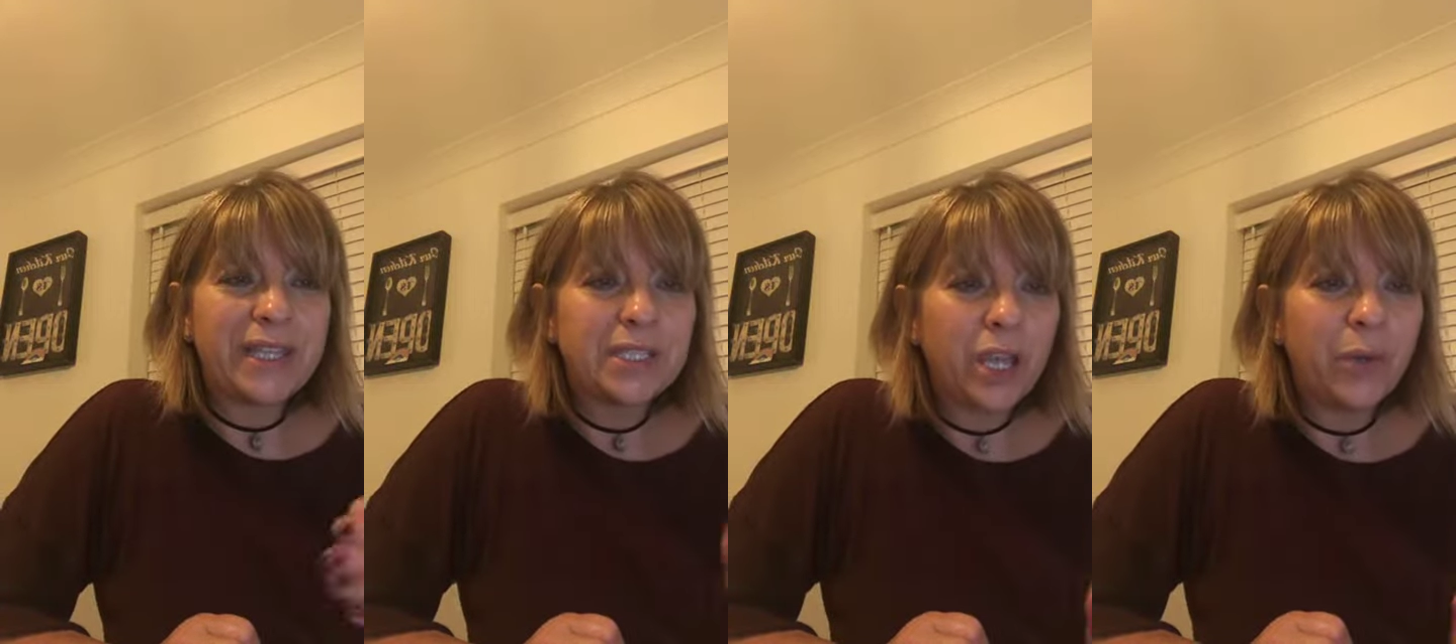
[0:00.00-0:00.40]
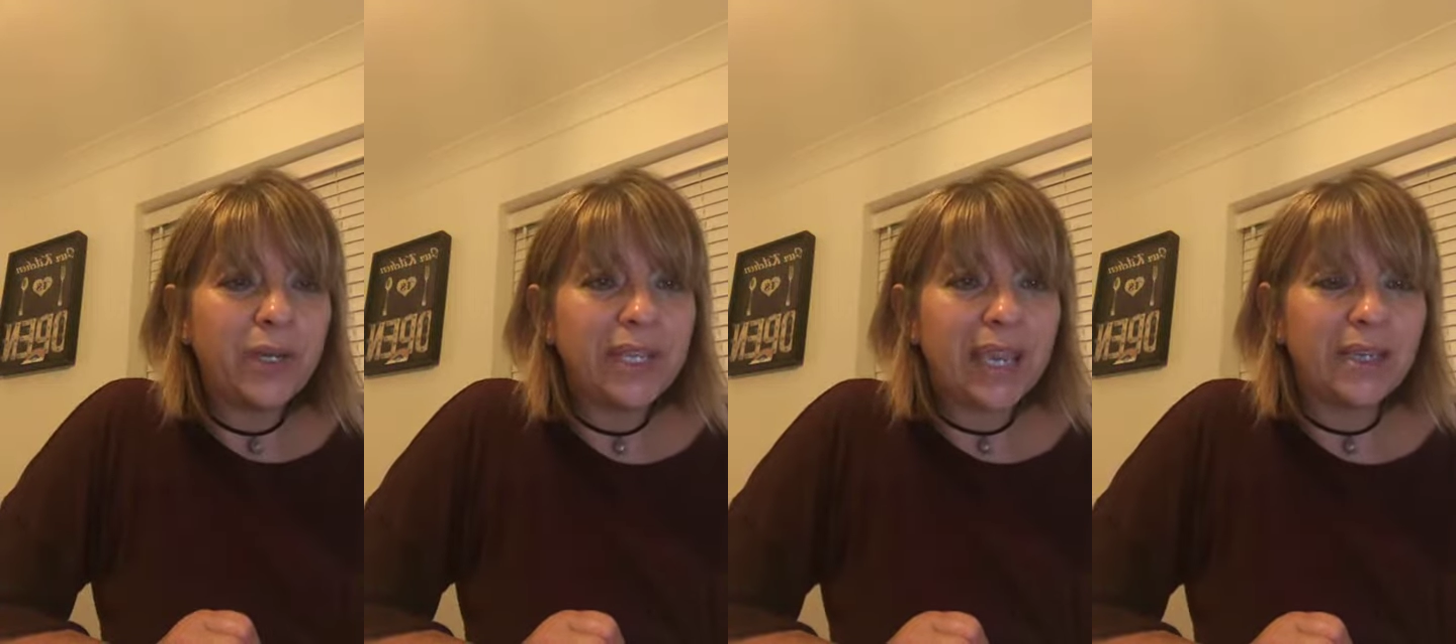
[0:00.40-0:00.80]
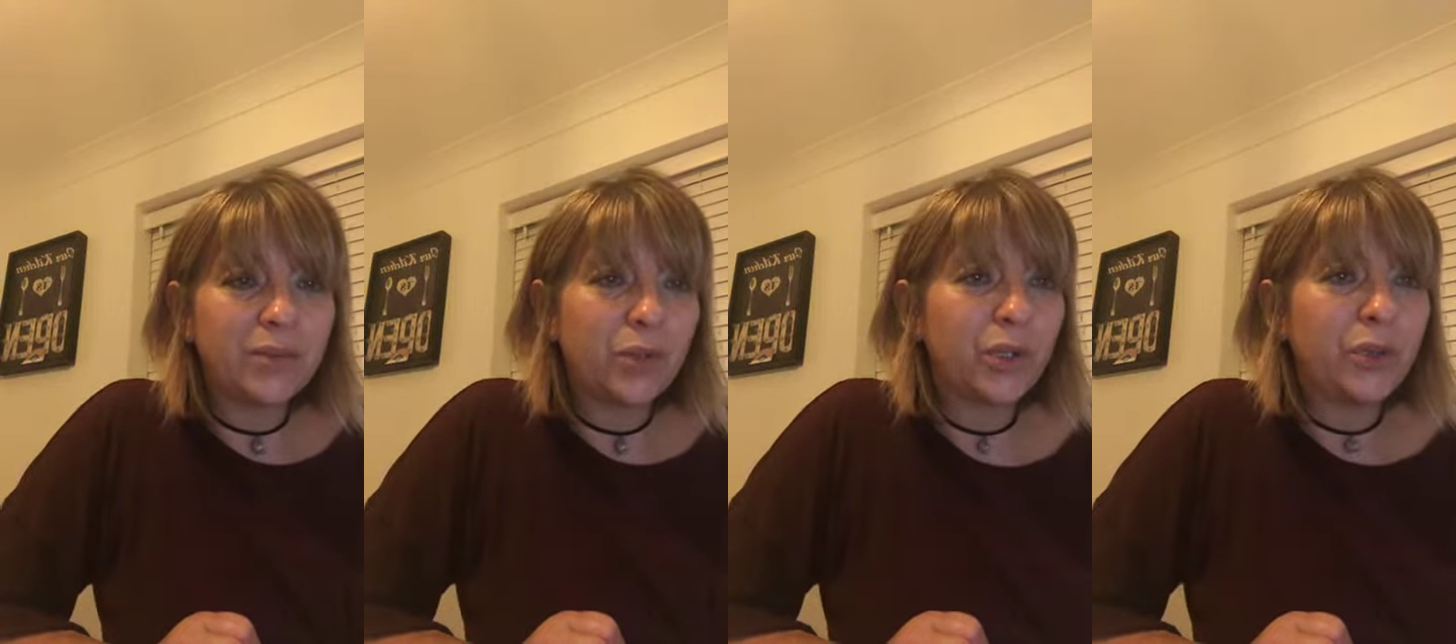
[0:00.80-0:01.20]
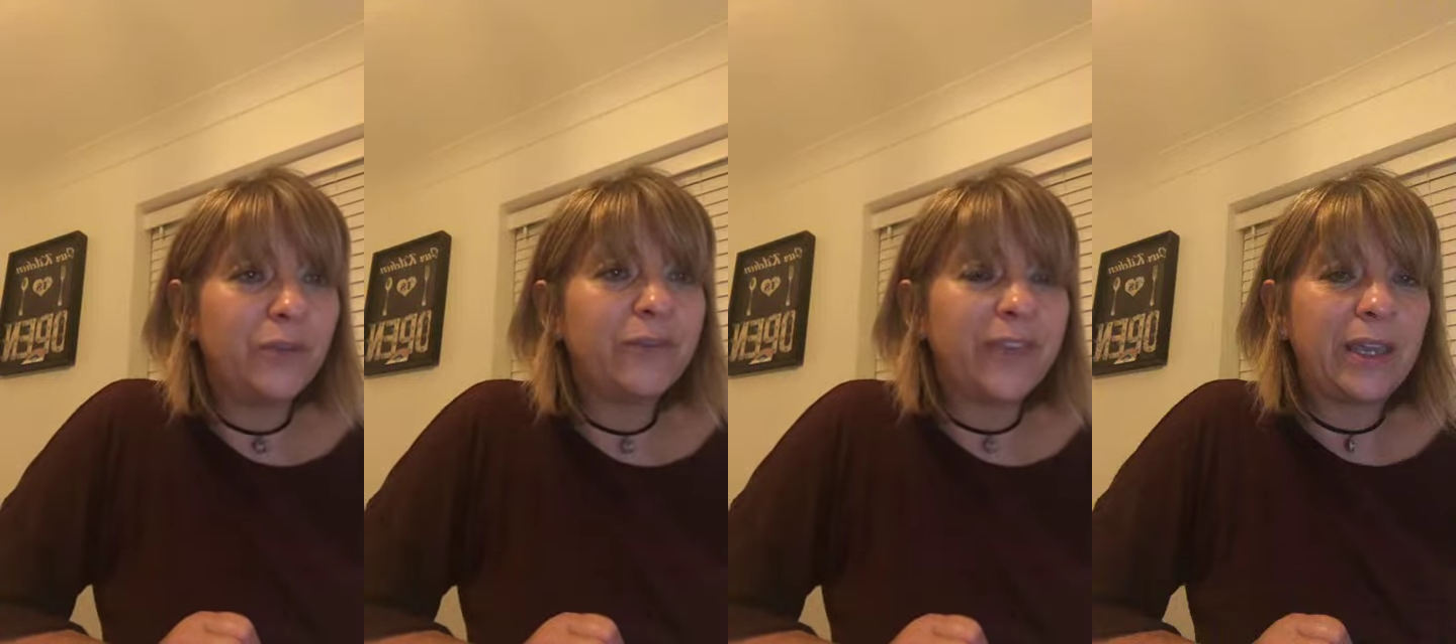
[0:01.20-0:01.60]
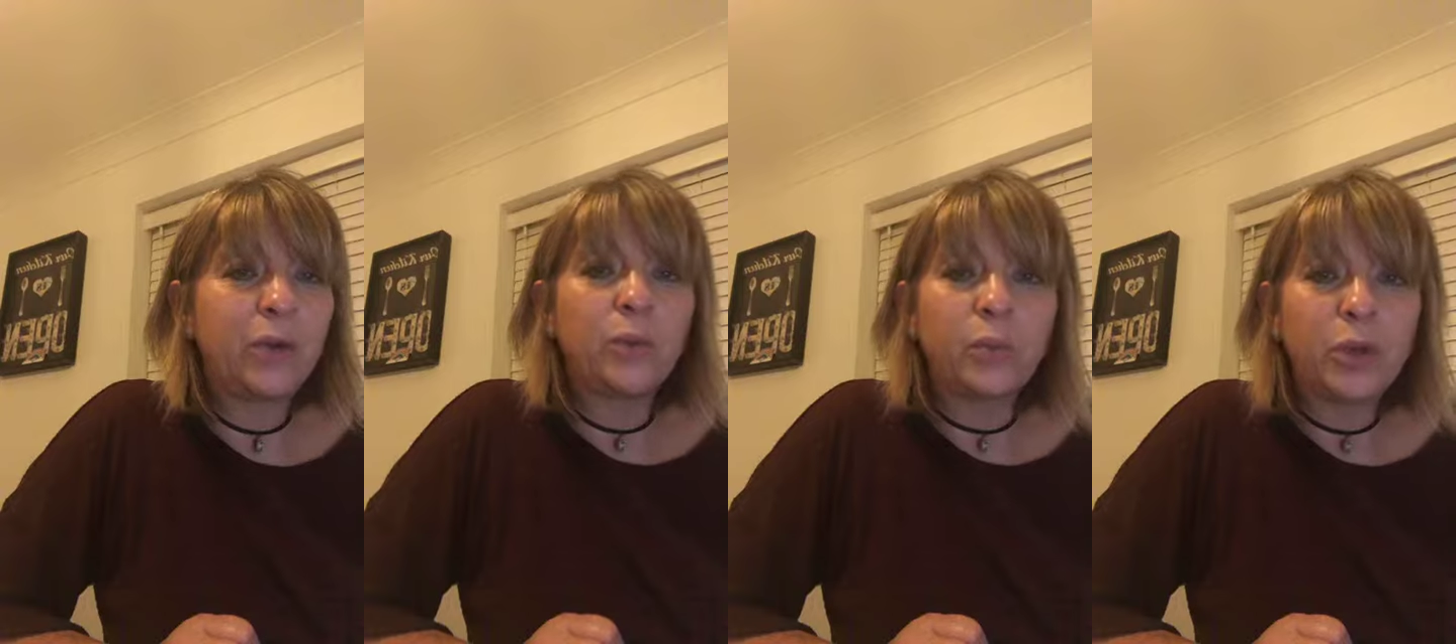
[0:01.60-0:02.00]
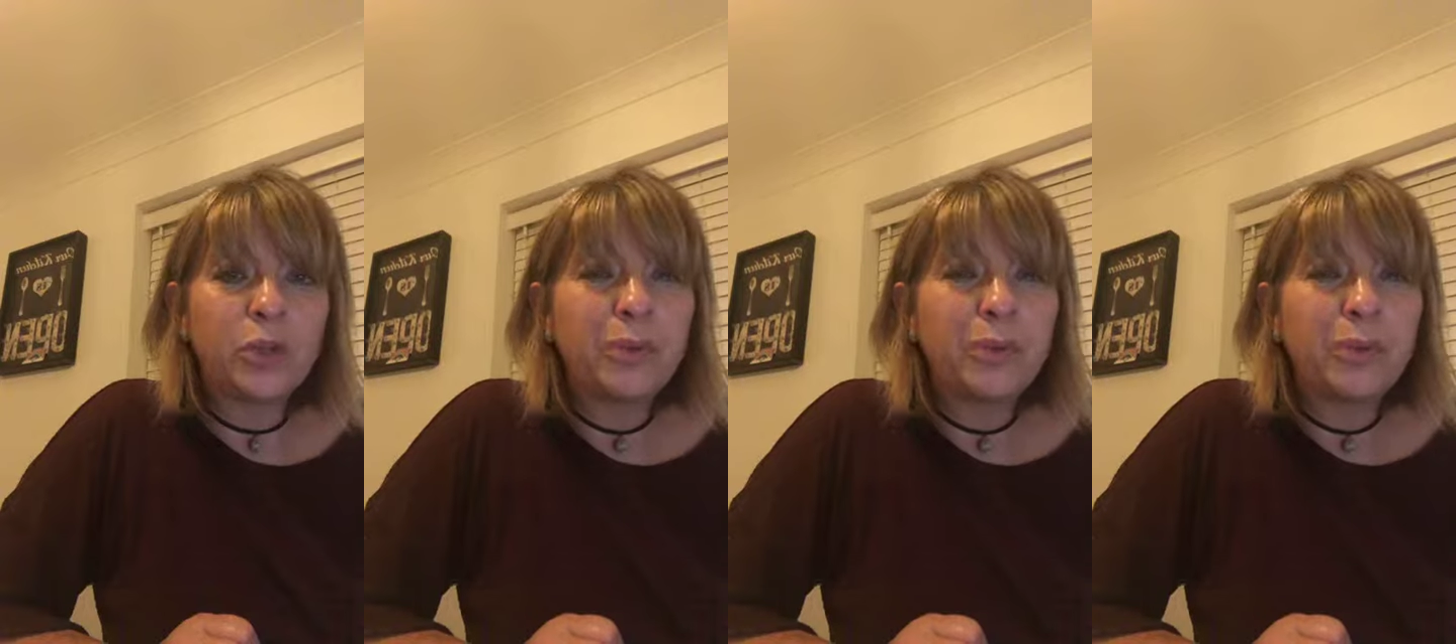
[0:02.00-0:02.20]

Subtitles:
then it's going against what you feel and what